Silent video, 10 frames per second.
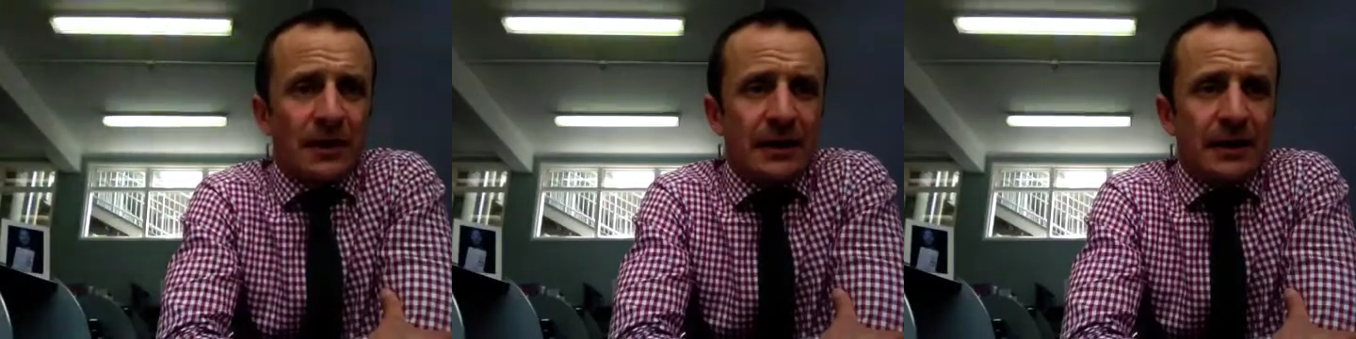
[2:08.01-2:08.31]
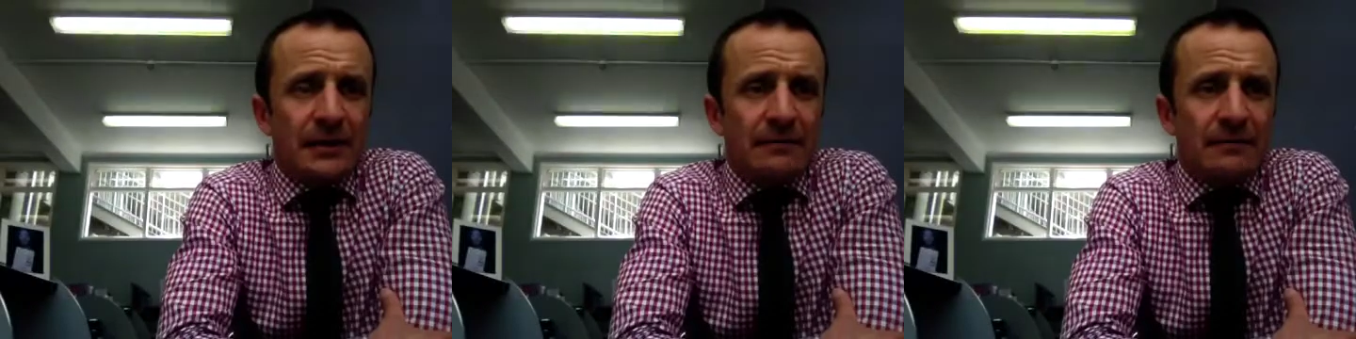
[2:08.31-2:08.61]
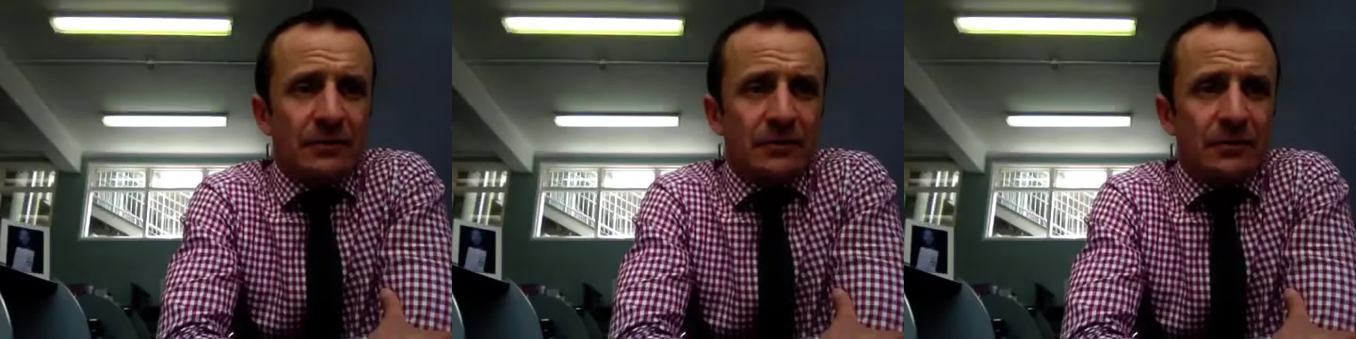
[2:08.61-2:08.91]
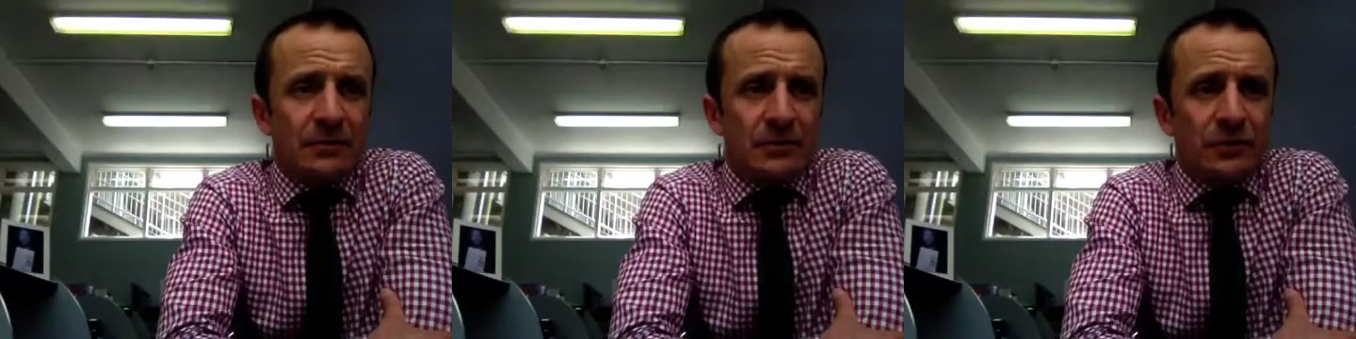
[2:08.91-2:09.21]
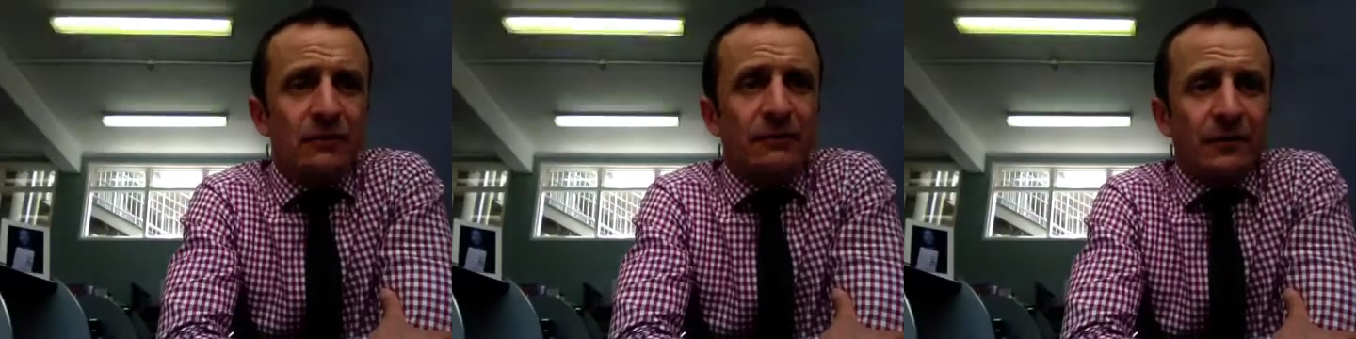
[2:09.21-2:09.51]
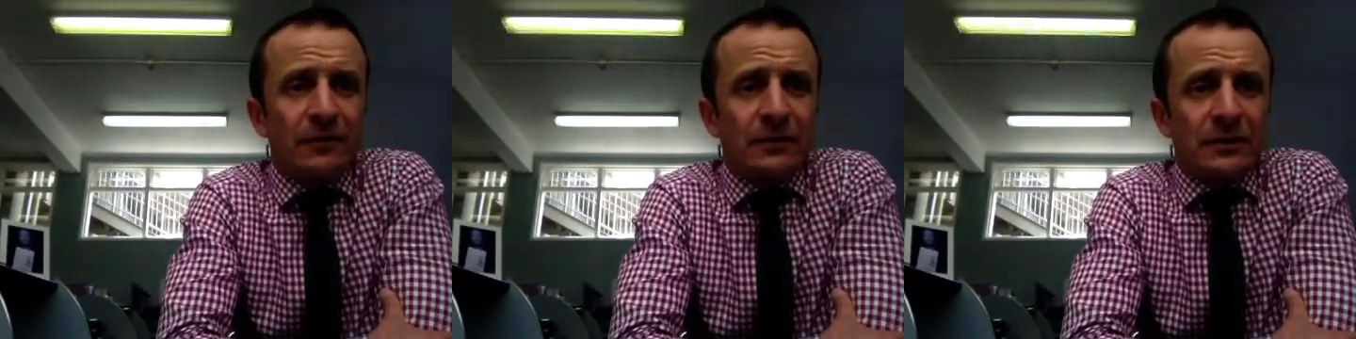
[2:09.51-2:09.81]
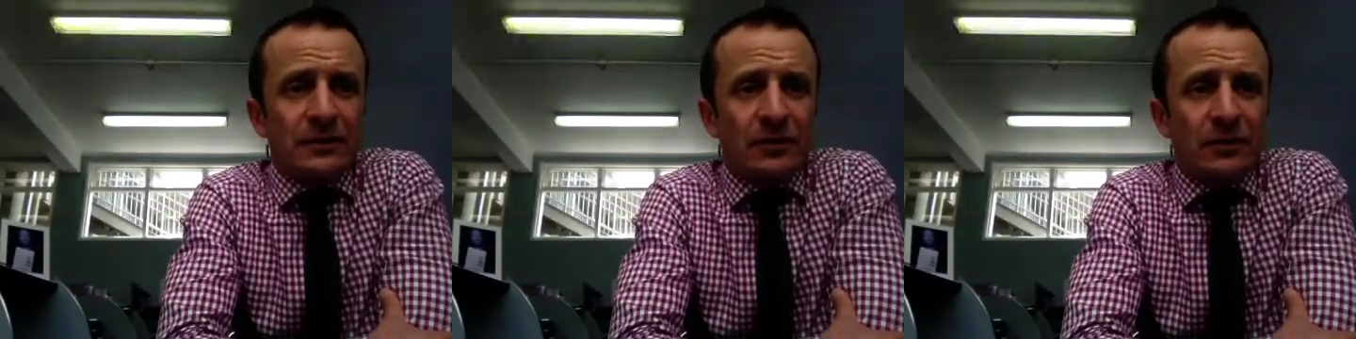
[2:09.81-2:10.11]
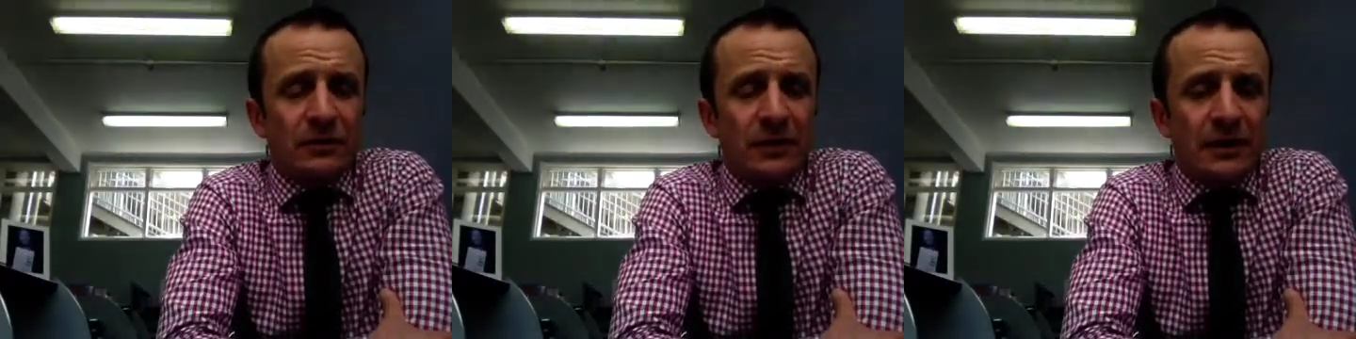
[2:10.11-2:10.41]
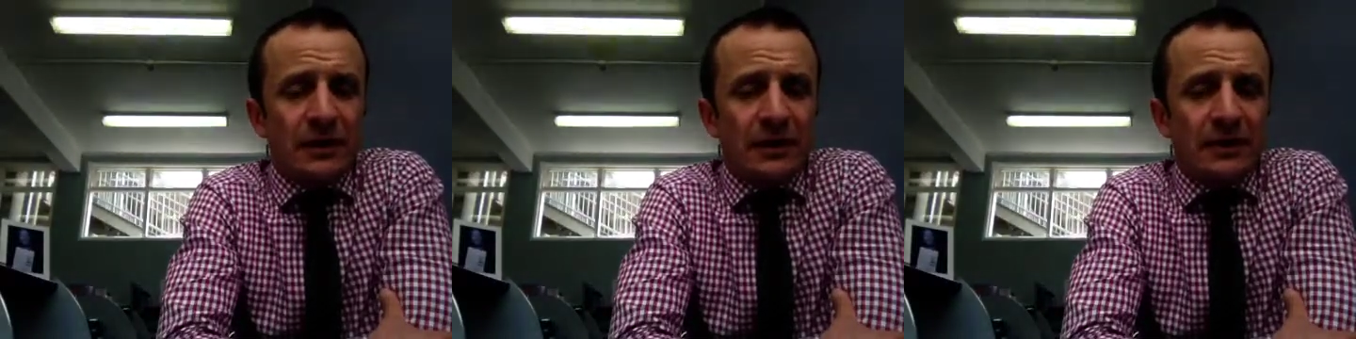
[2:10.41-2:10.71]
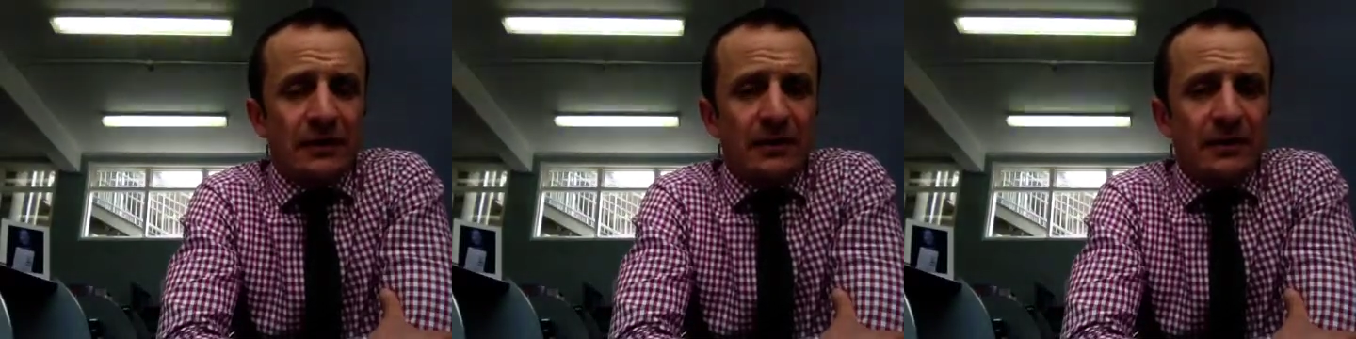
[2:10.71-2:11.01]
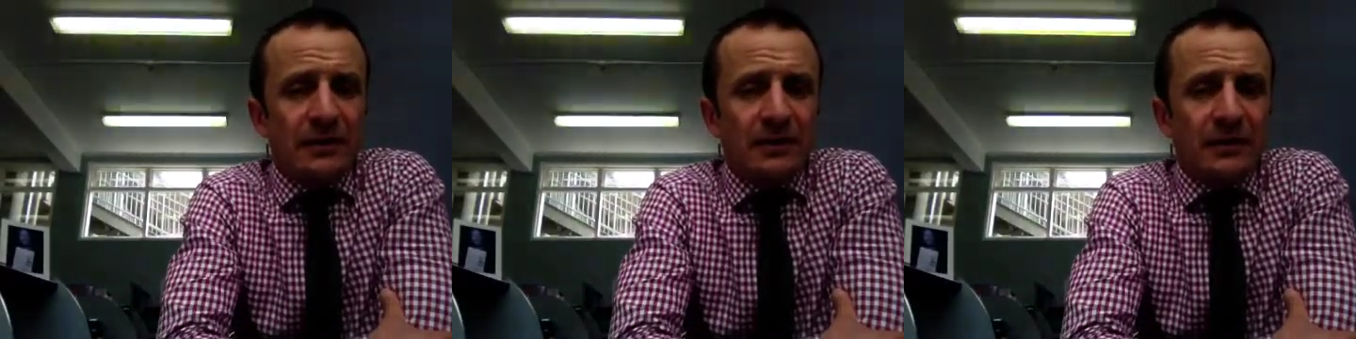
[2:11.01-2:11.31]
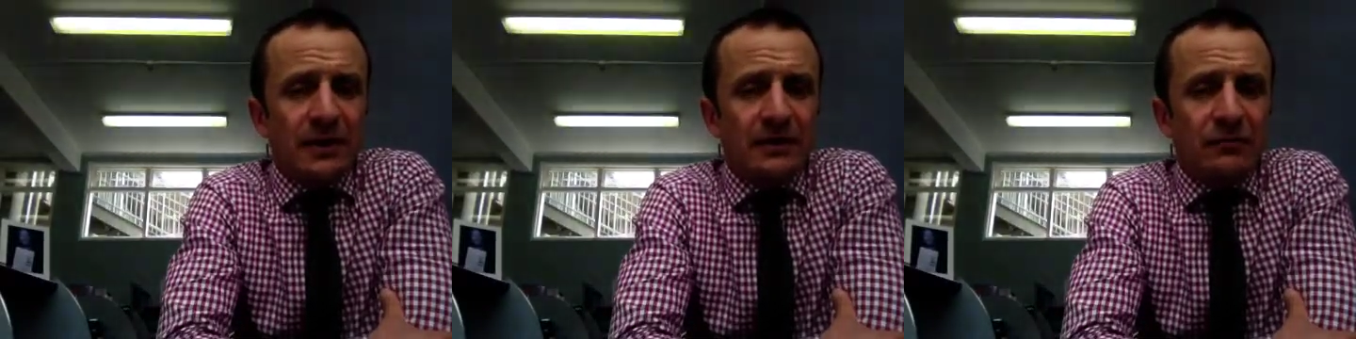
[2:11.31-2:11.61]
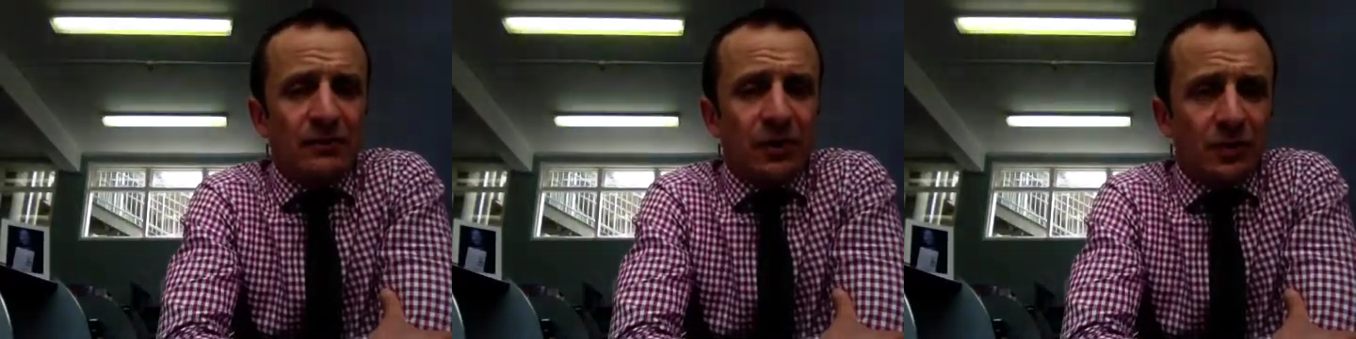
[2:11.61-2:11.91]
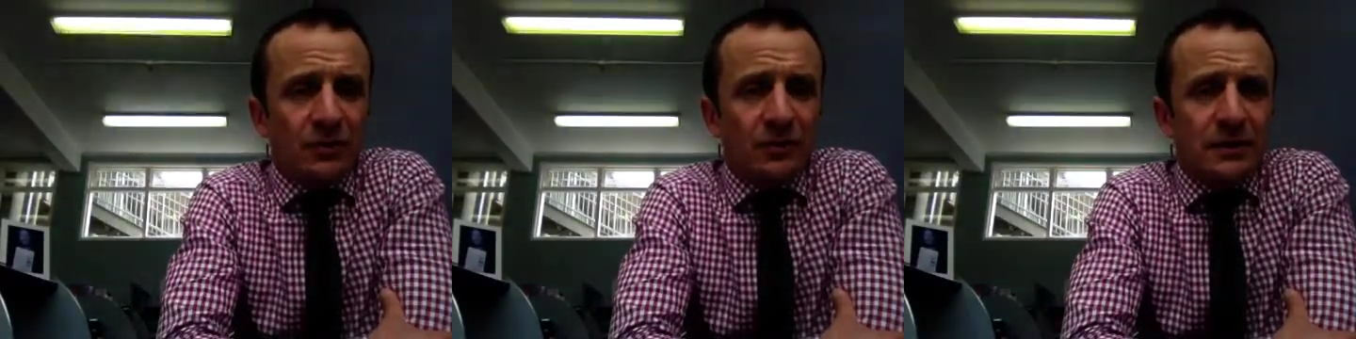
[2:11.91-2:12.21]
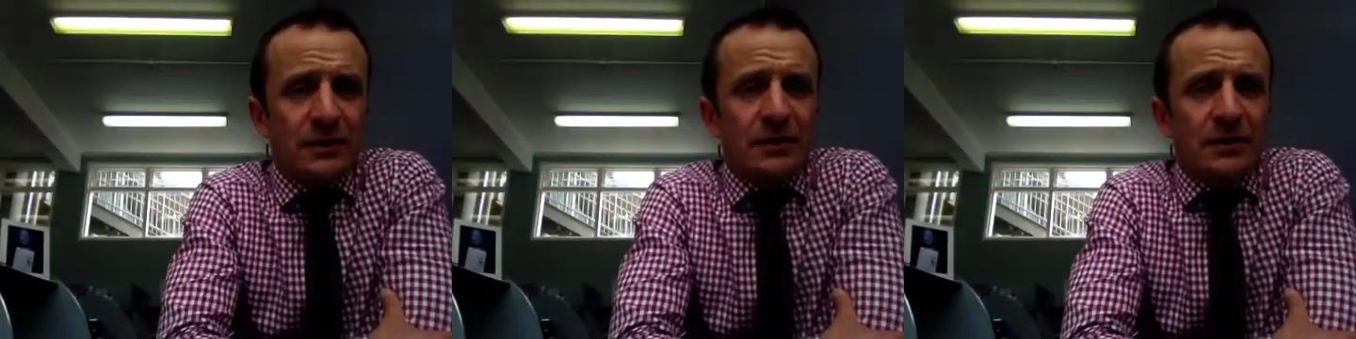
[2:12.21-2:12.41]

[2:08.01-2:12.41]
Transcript: So I'm not too focused on the result.